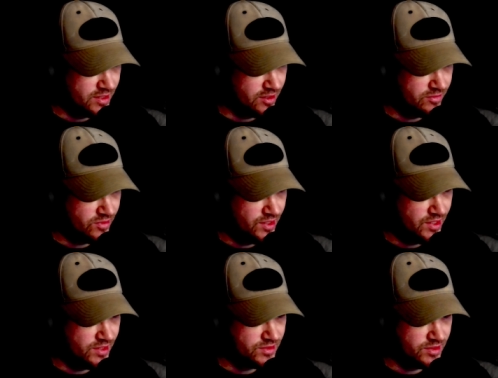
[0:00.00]
you know,
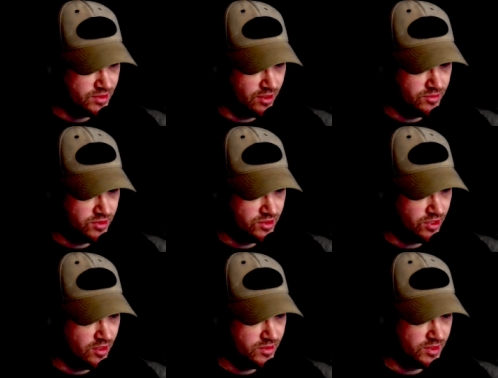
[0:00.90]
finances don't
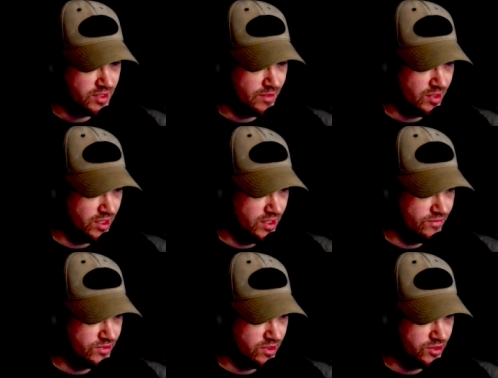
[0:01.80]
deter, dictate my
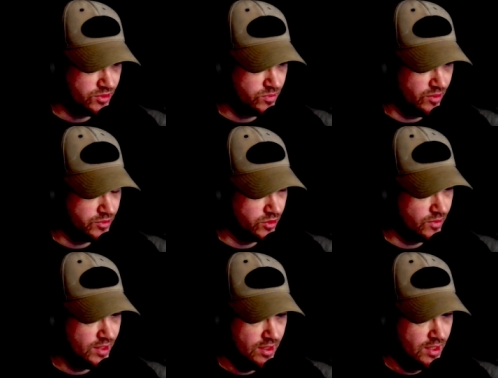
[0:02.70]
life, so I just won't
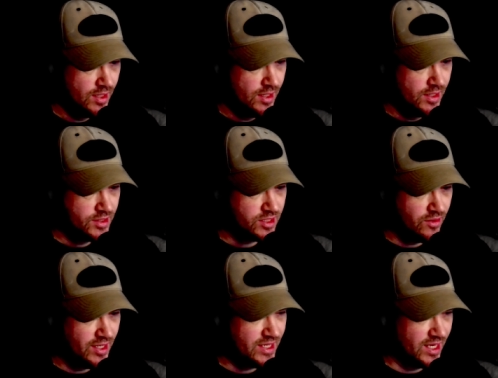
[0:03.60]
do it.
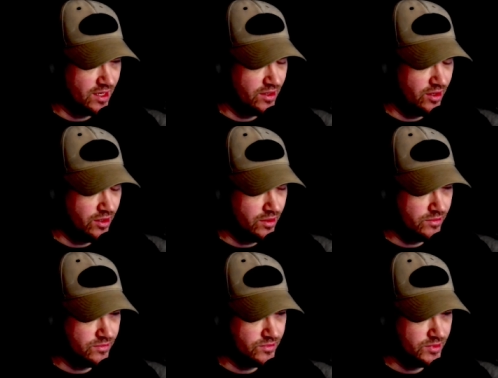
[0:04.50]
So I get a lot
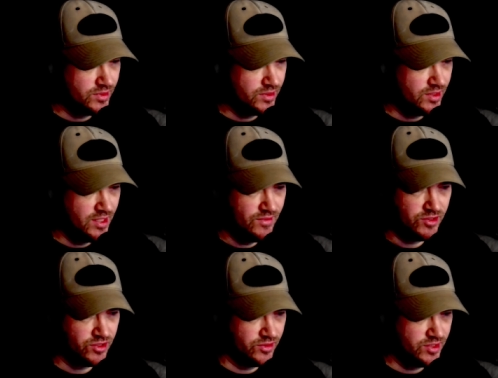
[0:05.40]
of,
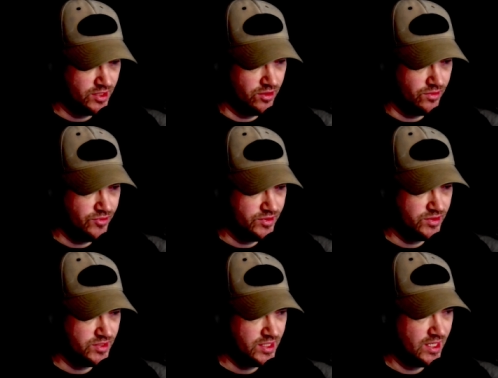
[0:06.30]
even just on TikTok, for
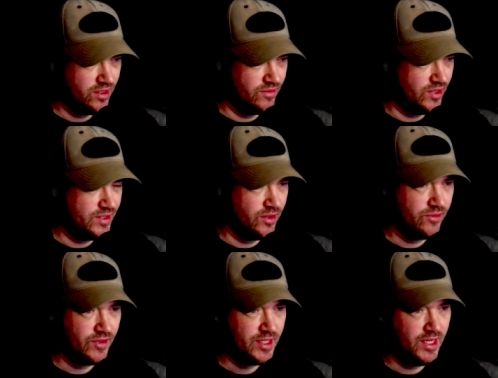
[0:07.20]
instance, I get a lot of like
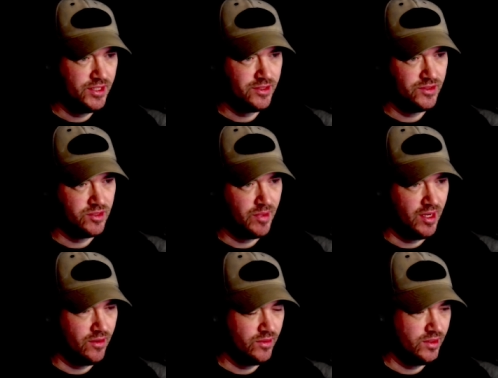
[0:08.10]
notifications
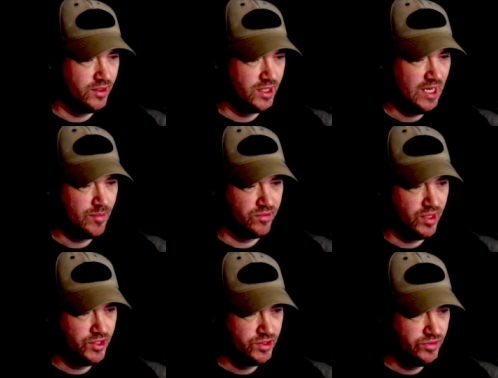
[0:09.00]
about
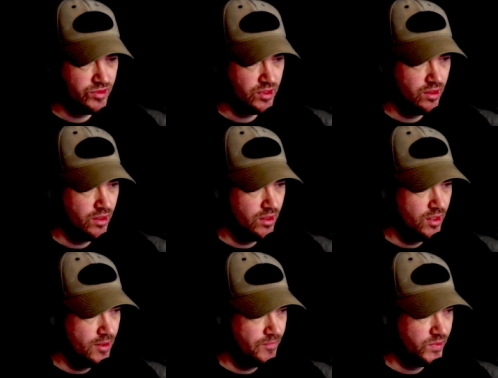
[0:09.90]
collaborations
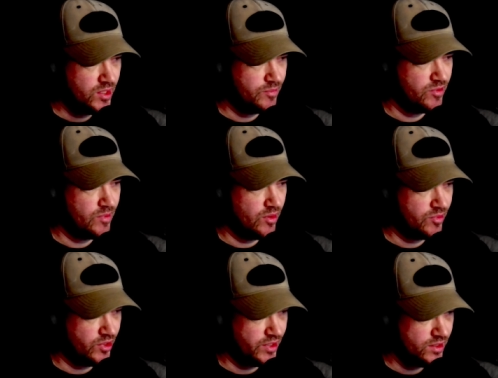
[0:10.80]
to
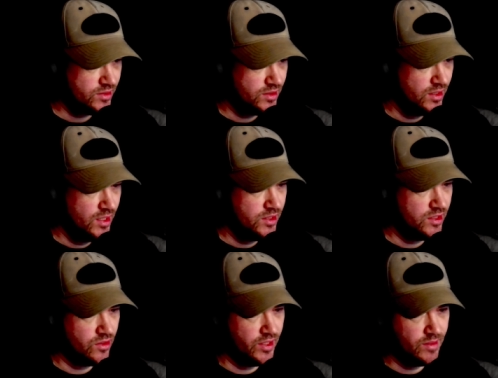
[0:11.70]
promote a product.
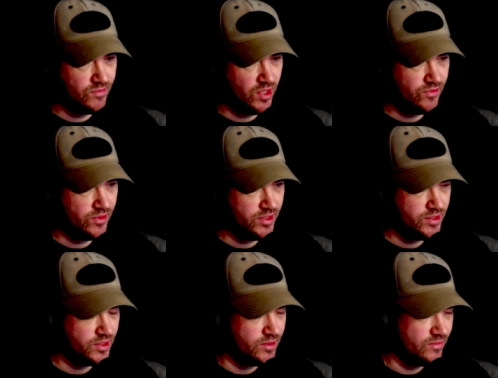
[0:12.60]
You've got an invite for
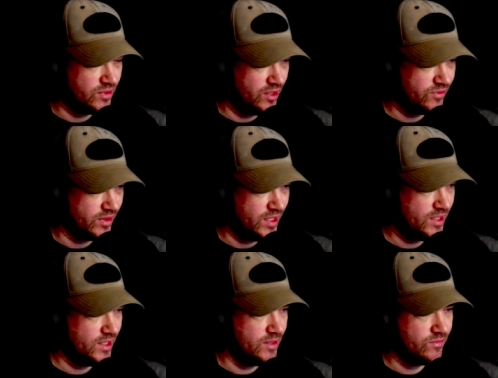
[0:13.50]
this, an invite for
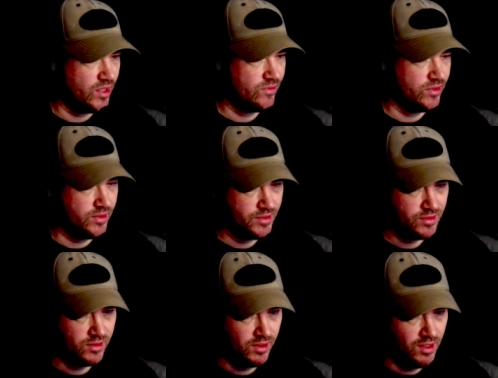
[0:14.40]
that, an invite for
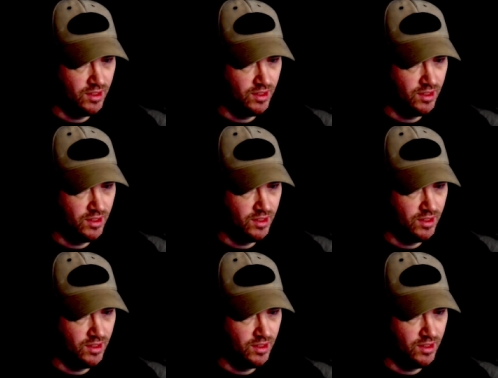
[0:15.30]
this.